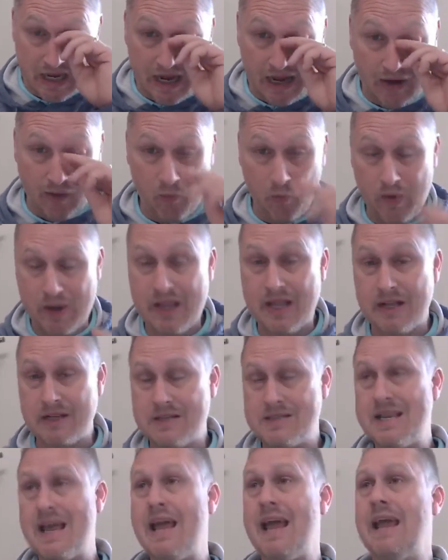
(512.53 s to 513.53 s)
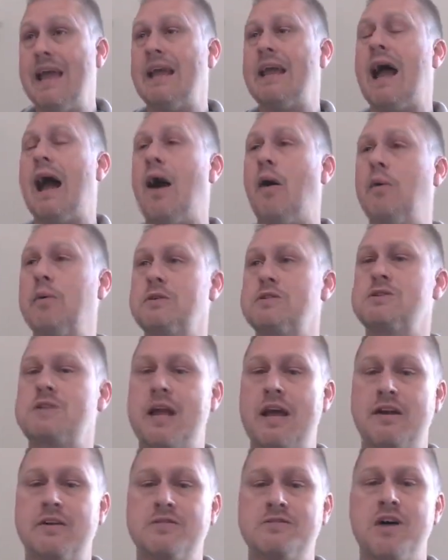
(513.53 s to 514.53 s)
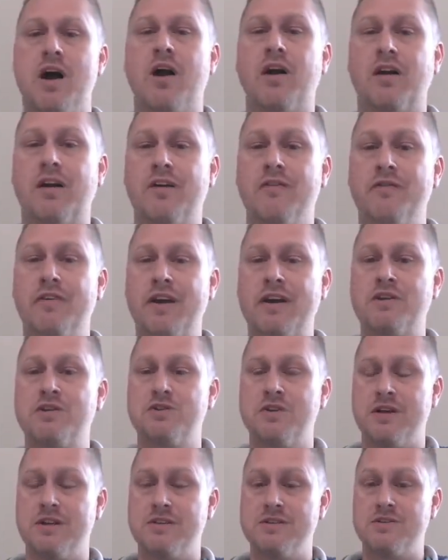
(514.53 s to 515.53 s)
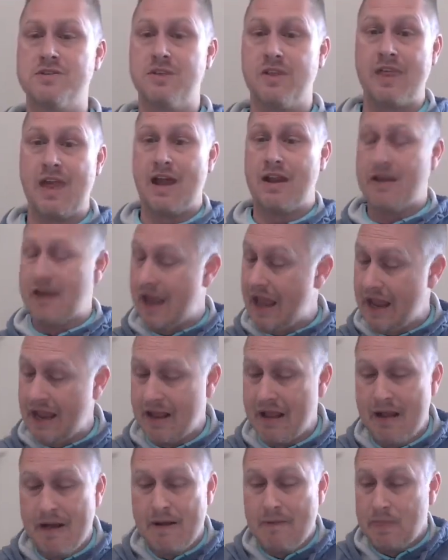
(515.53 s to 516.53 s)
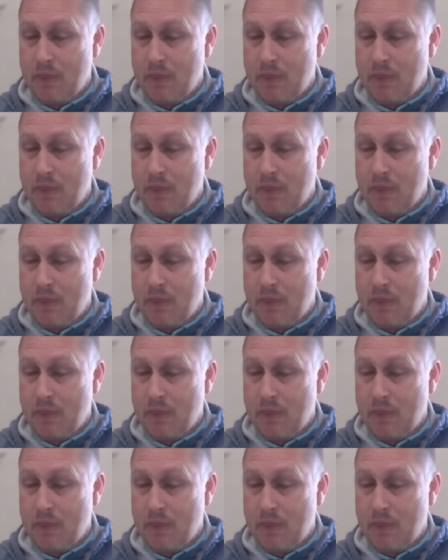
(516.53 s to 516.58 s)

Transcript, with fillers: uh, we can take our standards, our convictions that, hey,